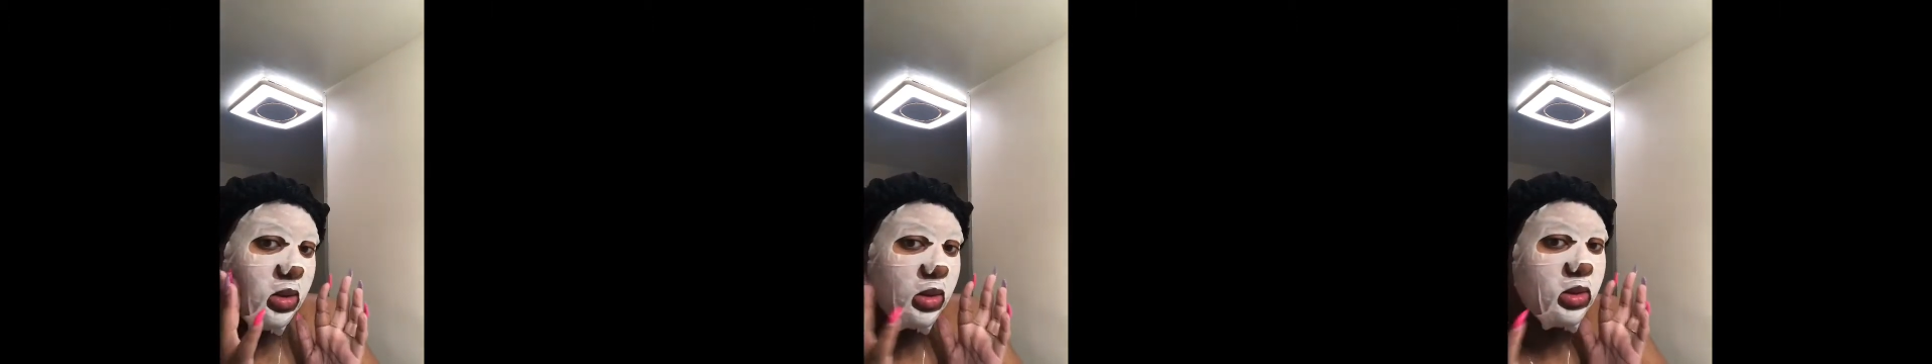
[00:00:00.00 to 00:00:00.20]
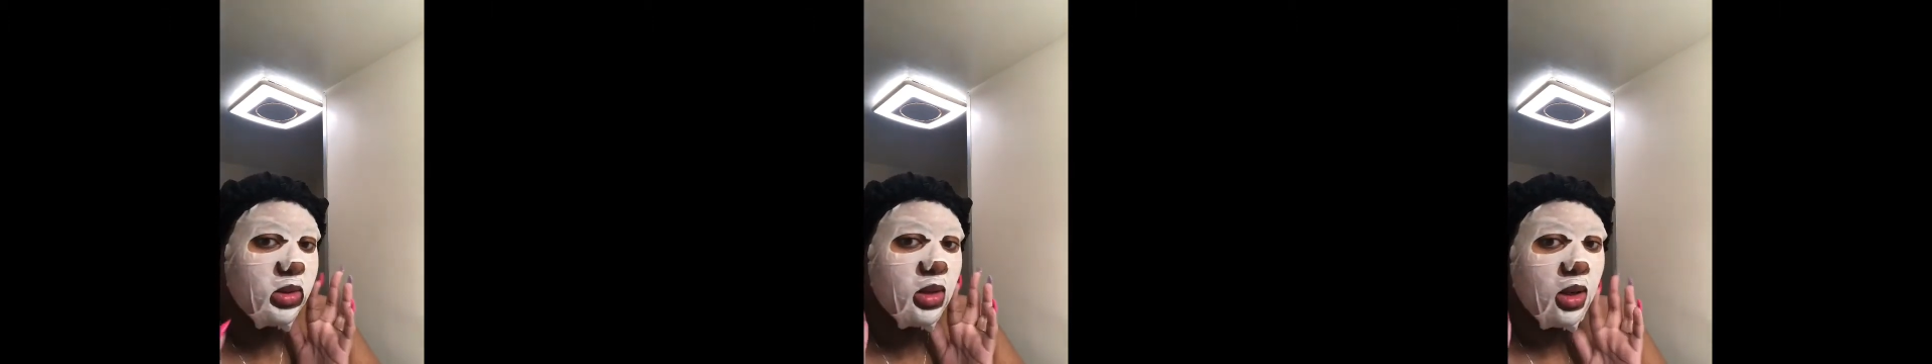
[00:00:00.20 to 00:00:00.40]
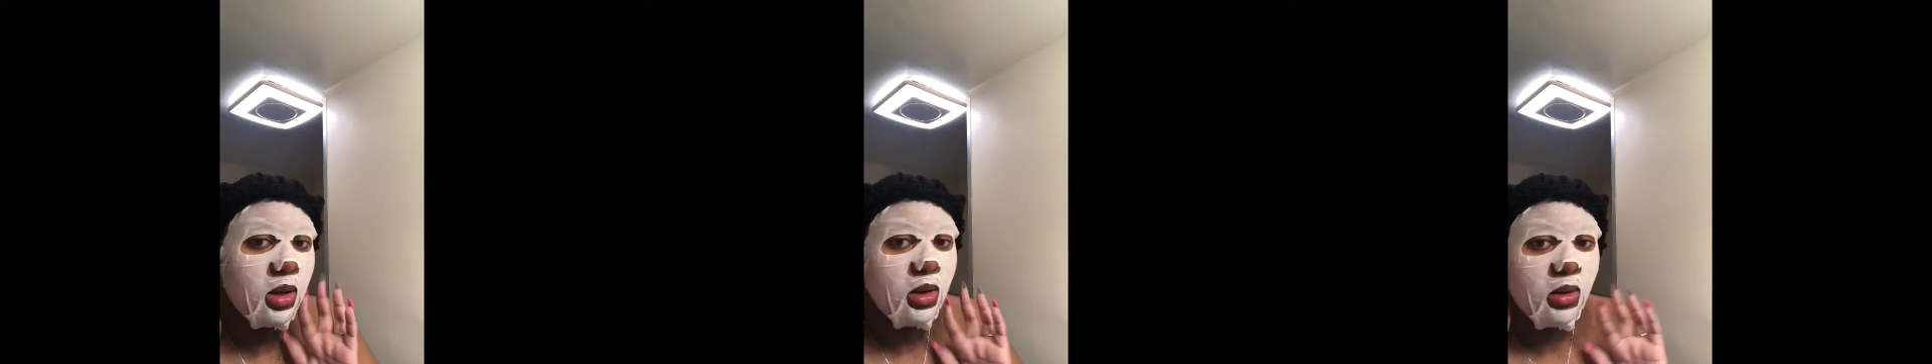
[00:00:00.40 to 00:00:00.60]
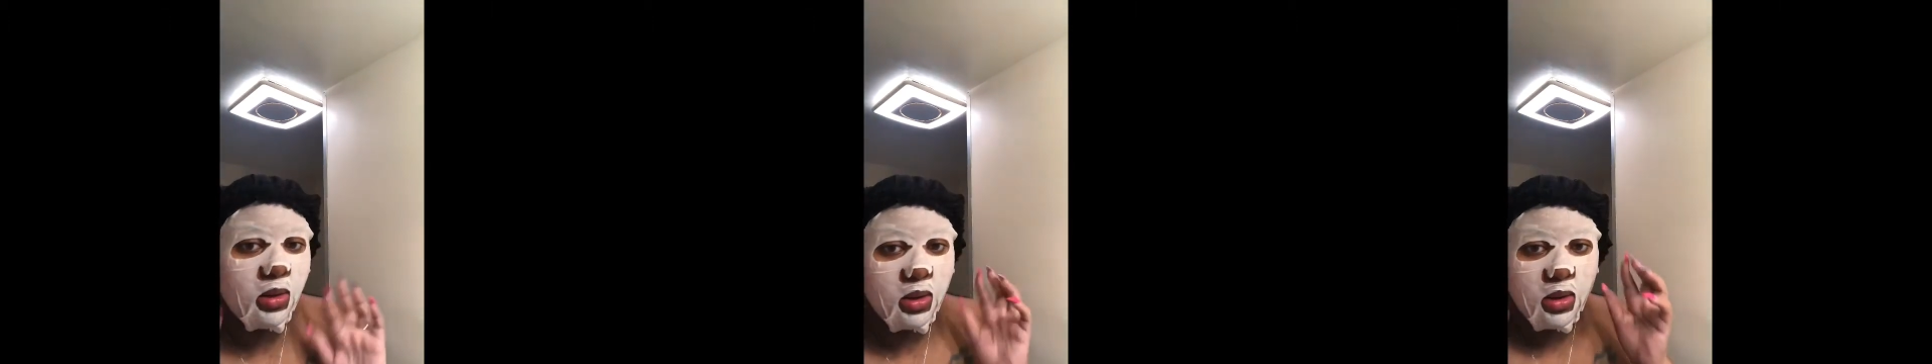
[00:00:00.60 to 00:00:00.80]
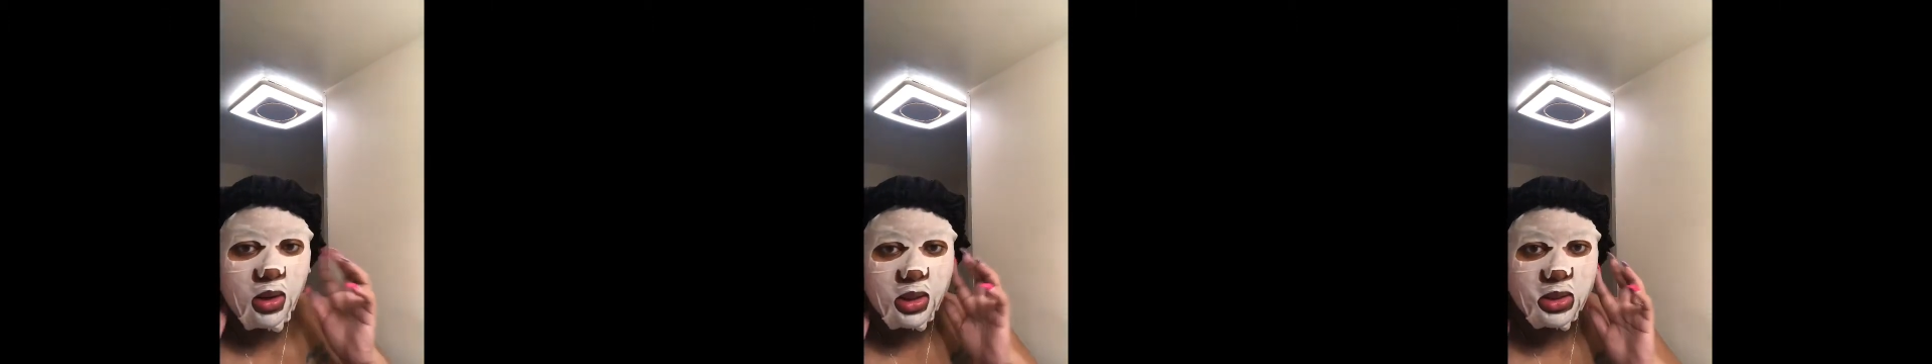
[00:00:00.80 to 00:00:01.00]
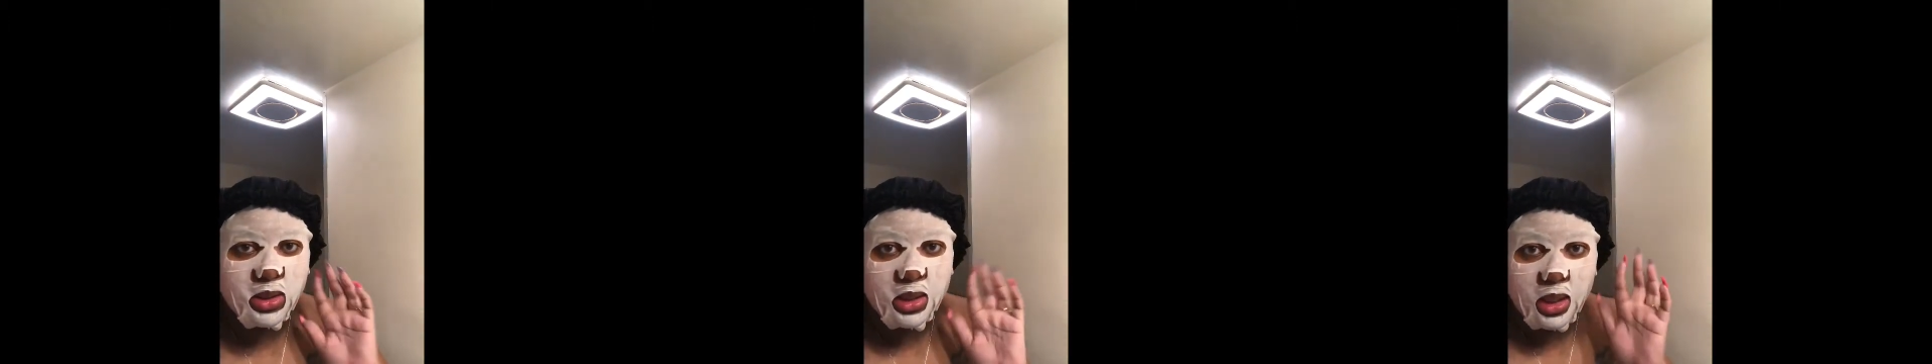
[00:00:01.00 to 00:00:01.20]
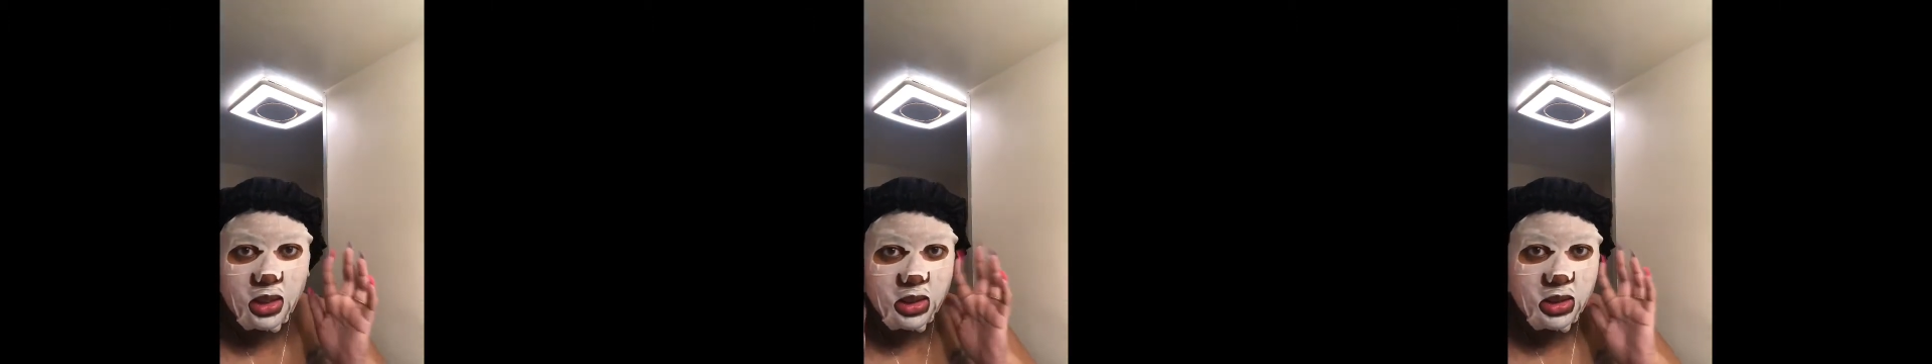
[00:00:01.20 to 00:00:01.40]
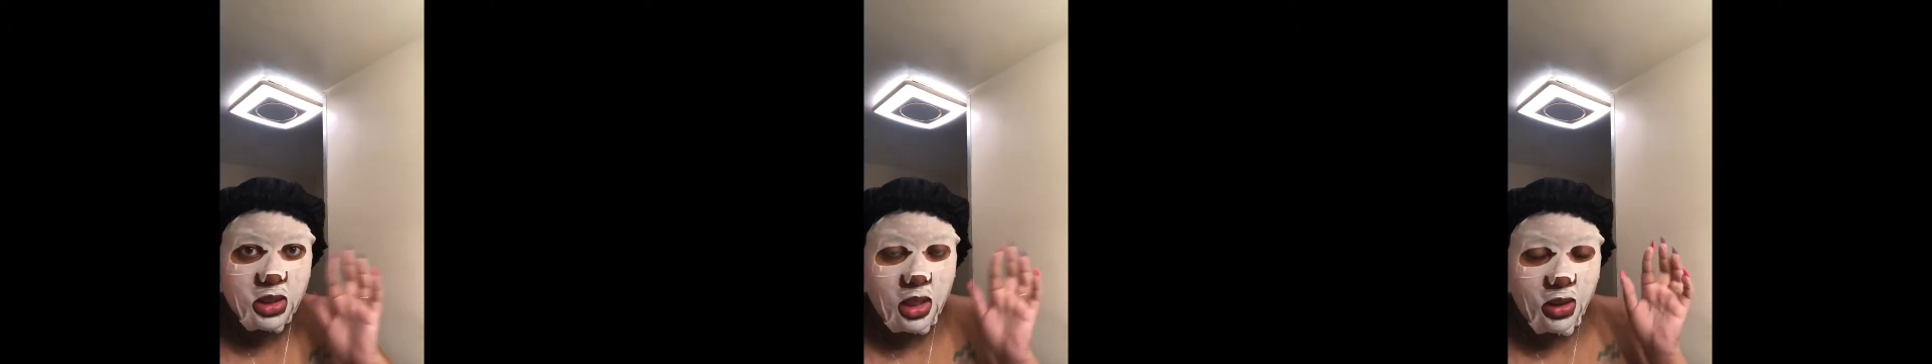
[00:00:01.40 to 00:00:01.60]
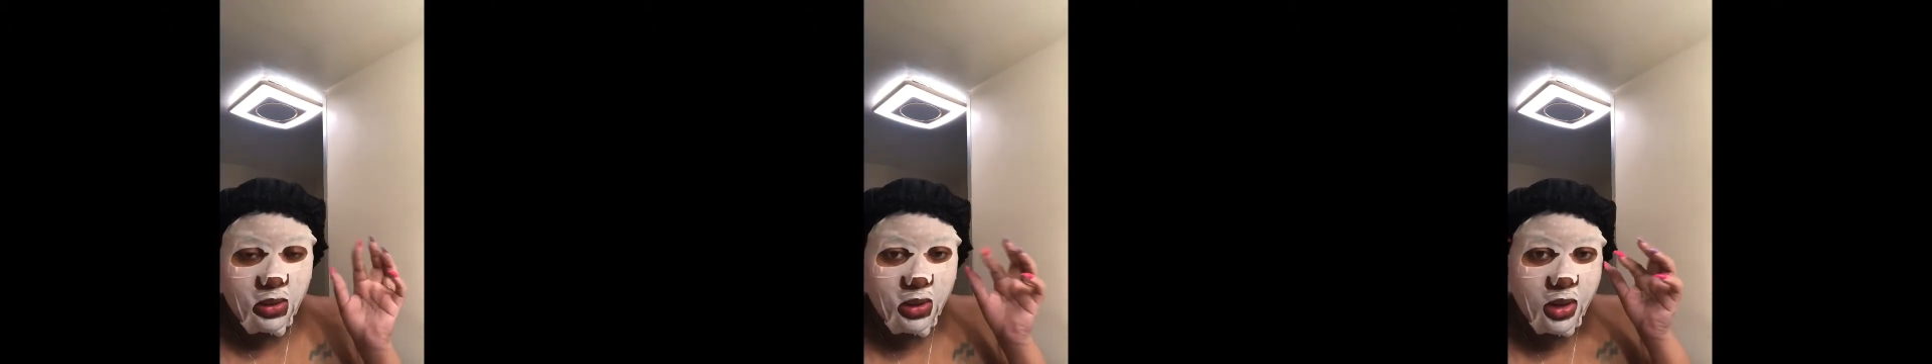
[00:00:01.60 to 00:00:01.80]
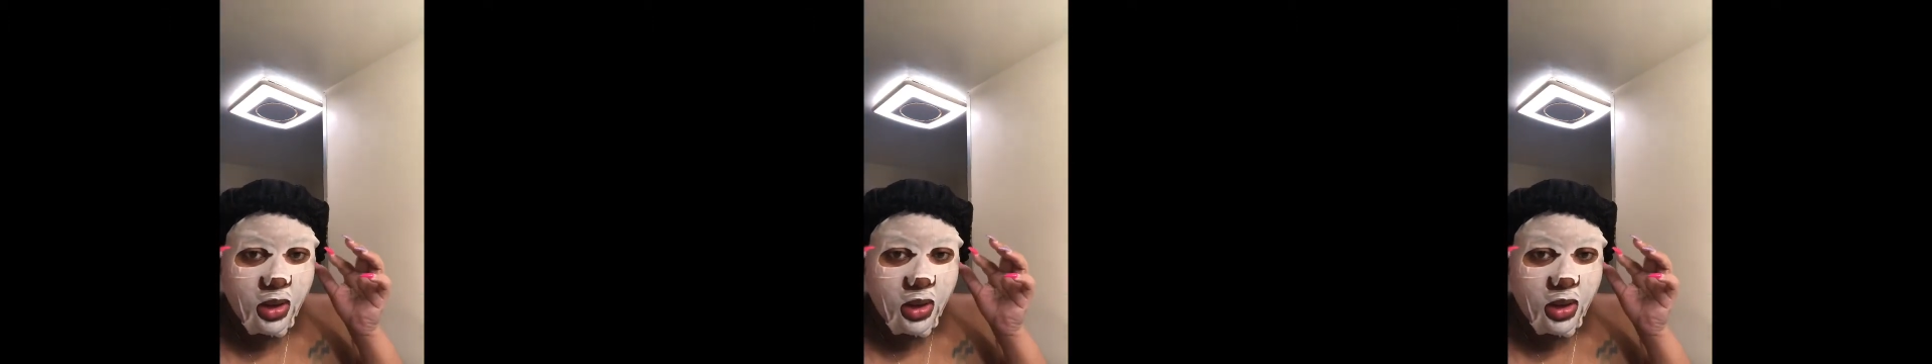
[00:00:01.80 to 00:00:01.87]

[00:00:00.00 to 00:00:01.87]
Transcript: So I just had a shower.